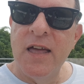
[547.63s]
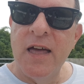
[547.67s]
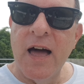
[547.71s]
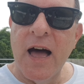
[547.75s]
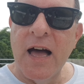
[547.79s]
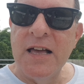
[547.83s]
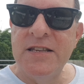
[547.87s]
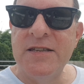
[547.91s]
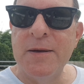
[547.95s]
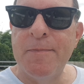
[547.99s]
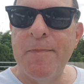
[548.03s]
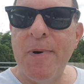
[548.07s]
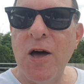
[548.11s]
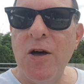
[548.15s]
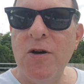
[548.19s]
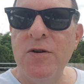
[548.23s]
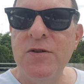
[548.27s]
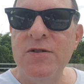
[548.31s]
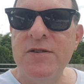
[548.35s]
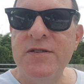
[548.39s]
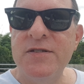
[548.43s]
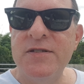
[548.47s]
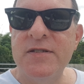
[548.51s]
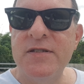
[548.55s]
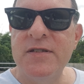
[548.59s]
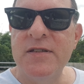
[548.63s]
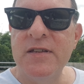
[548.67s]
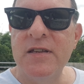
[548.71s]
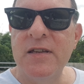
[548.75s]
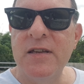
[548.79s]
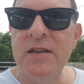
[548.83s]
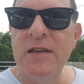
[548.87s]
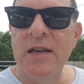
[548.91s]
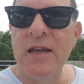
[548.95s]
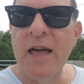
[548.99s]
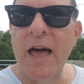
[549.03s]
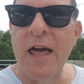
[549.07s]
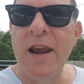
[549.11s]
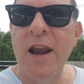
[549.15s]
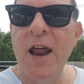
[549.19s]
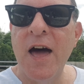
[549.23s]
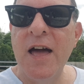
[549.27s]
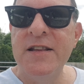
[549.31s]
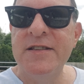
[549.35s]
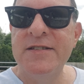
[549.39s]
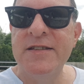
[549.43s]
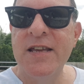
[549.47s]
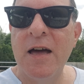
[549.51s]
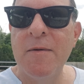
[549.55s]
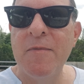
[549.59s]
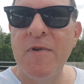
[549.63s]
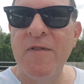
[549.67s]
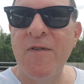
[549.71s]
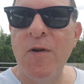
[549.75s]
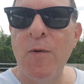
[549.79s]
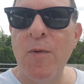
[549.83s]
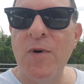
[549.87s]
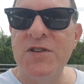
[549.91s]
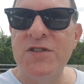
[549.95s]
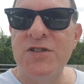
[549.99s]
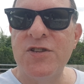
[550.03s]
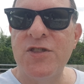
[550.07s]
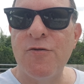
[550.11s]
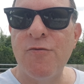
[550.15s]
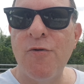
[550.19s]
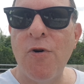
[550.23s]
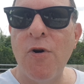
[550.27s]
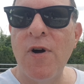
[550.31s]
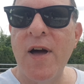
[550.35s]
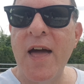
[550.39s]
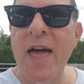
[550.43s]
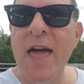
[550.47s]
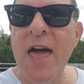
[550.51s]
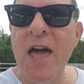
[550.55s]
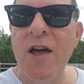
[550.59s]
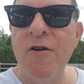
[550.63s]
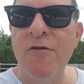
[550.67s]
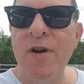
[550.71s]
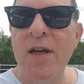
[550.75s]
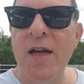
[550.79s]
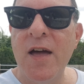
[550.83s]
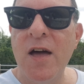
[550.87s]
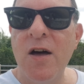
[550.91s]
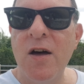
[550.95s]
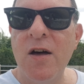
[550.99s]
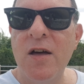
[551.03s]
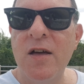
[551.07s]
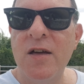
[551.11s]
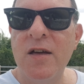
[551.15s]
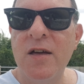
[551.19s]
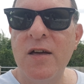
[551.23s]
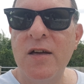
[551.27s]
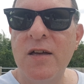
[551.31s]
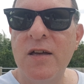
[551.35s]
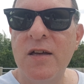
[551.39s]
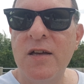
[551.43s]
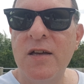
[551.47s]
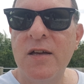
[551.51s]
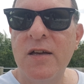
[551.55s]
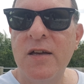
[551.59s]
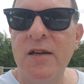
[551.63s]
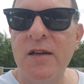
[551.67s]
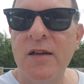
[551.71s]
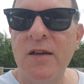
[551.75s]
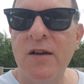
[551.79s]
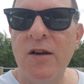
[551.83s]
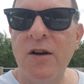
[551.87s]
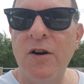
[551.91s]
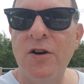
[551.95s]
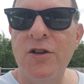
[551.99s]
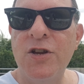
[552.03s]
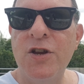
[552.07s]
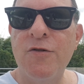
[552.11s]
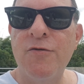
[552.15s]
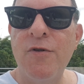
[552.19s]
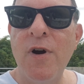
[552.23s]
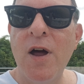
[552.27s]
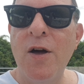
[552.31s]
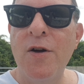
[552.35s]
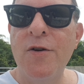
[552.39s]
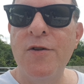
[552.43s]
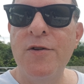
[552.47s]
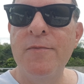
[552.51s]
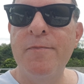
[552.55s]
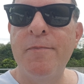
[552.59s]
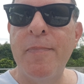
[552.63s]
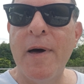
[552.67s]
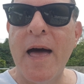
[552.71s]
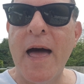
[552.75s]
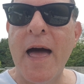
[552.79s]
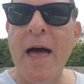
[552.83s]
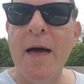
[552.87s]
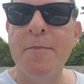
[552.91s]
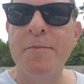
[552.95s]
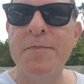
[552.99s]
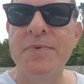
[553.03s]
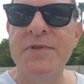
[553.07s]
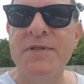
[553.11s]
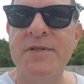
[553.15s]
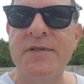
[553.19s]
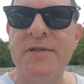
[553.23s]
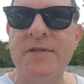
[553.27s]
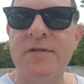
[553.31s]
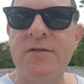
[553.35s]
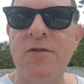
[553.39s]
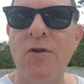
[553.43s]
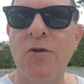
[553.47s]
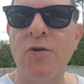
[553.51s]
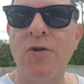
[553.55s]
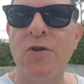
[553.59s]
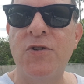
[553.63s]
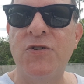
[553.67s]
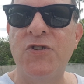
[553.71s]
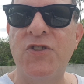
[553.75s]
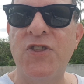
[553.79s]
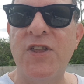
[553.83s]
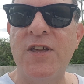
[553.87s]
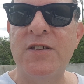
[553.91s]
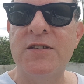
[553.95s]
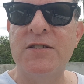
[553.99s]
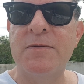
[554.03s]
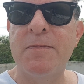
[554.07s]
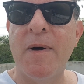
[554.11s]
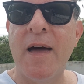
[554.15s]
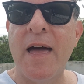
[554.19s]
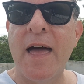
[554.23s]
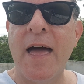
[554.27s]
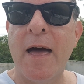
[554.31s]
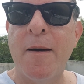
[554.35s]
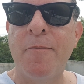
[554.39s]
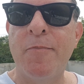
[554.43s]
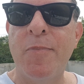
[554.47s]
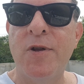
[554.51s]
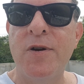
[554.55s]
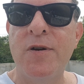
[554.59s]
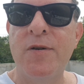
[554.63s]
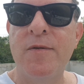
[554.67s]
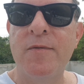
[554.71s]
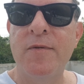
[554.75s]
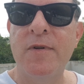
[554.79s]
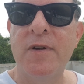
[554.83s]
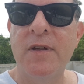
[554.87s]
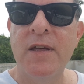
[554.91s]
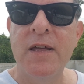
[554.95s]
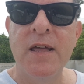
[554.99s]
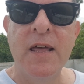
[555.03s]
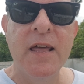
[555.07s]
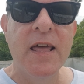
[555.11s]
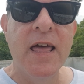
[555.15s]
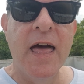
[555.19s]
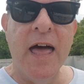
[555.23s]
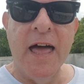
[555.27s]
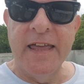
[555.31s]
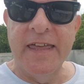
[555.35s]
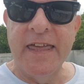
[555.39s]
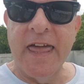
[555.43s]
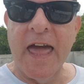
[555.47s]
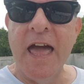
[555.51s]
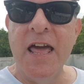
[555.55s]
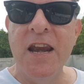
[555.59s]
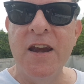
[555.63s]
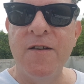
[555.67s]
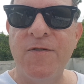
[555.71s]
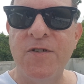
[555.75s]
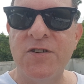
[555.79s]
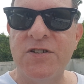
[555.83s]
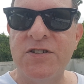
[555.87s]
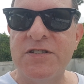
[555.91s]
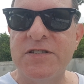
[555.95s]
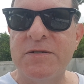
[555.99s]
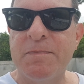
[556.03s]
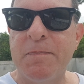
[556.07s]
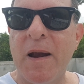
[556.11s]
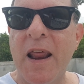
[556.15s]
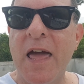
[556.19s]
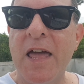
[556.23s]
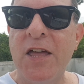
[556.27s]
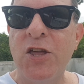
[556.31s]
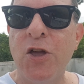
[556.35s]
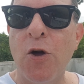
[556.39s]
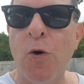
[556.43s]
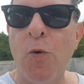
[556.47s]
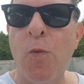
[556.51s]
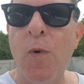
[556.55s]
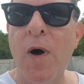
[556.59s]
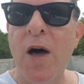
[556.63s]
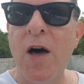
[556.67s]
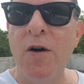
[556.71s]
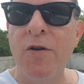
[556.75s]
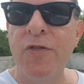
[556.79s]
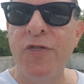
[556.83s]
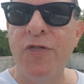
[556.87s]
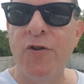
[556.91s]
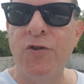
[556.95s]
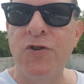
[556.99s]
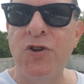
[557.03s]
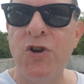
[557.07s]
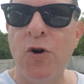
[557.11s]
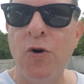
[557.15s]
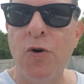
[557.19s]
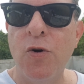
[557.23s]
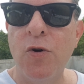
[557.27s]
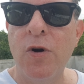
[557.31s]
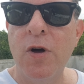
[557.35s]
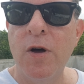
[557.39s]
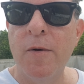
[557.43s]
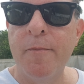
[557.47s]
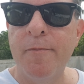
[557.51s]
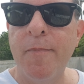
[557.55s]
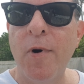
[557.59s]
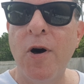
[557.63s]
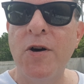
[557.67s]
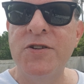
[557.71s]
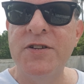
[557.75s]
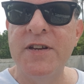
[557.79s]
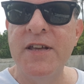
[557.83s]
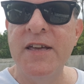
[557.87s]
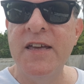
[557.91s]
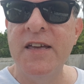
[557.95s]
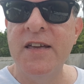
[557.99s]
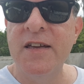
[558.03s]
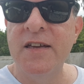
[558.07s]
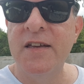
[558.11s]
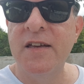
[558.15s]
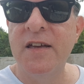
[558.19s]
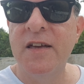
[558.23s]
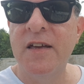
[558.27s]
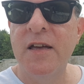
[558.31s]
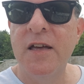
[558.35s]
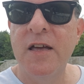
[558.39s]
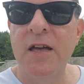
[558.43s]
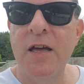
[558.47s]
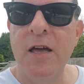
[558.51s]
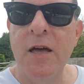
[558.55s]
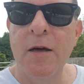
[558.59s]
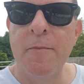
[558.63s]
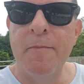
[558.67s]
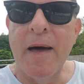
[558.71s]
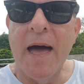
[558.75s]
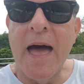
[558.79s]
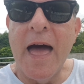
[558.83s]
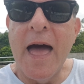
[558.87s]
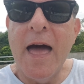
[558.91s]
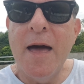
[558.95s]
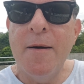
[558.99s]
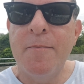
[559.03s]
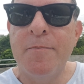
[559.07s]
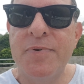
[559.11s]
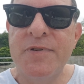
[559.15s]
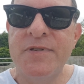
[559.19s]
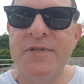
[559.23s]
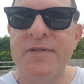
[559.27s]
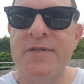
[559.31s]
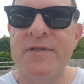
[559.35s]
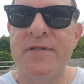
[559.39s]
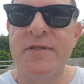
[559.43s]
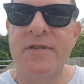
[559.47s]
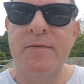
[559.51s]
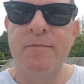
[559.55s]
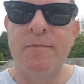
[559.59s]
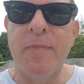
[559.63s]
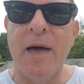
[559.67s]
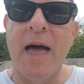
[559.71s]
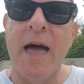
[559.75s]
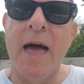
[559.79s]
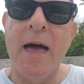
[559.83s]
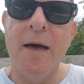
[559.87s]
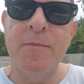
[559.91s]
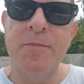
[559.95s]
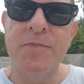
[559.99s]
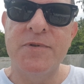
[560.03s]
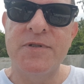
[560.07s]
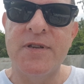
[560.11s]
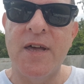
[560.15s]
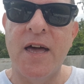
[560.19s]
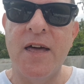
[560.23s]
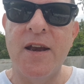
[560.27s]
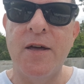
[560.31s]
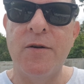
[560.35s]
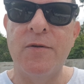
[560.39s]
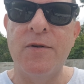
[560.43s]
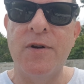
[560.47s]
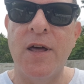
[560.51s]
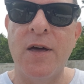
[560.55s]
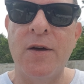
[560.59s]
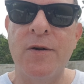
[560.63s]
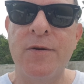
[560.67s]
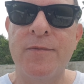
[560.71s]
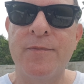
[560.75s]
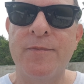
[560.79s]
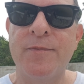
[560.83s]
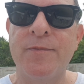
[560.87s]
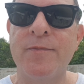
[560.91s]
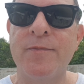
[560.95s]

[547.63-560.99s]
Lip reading: I suppose at night time, if you went to the wrong area on your own, perhaps not good things might happen. Again, if you're displaying your wealth on your body, perhaps, I don't know.